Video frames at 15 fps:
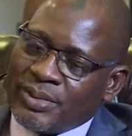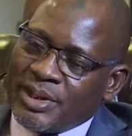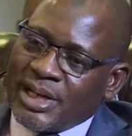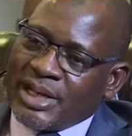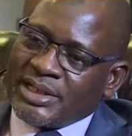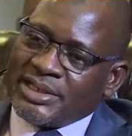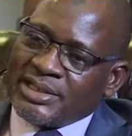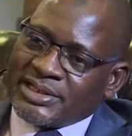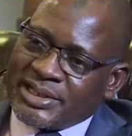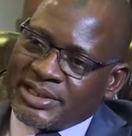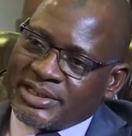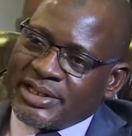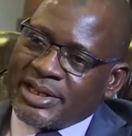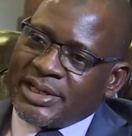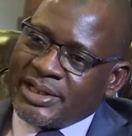at the
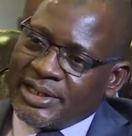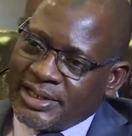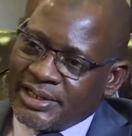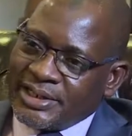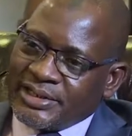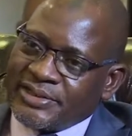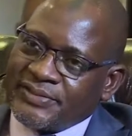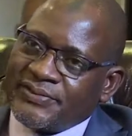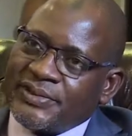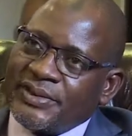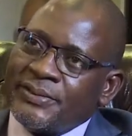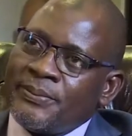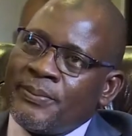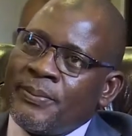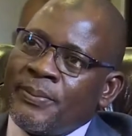center
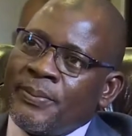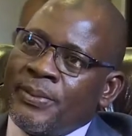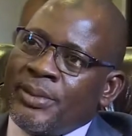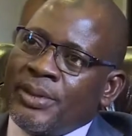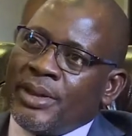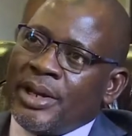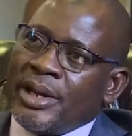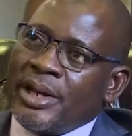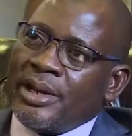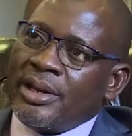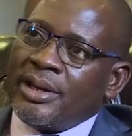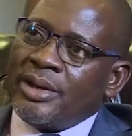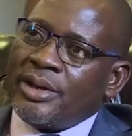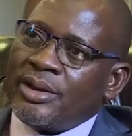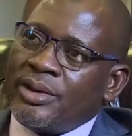negatively.
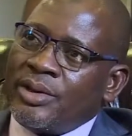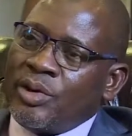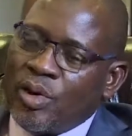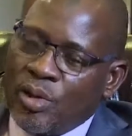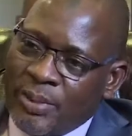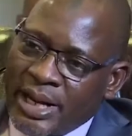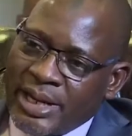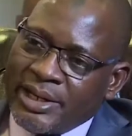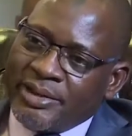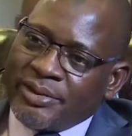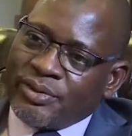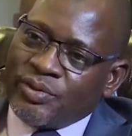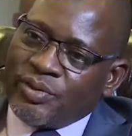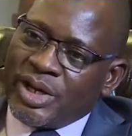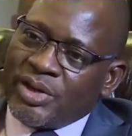And globally,
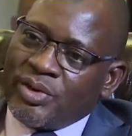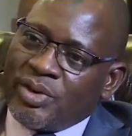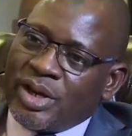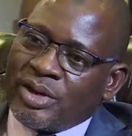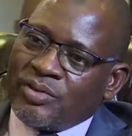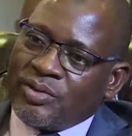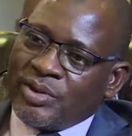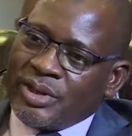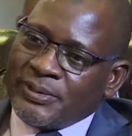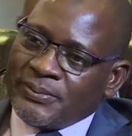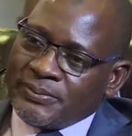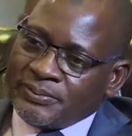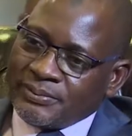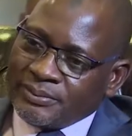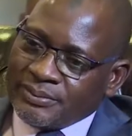when you are doing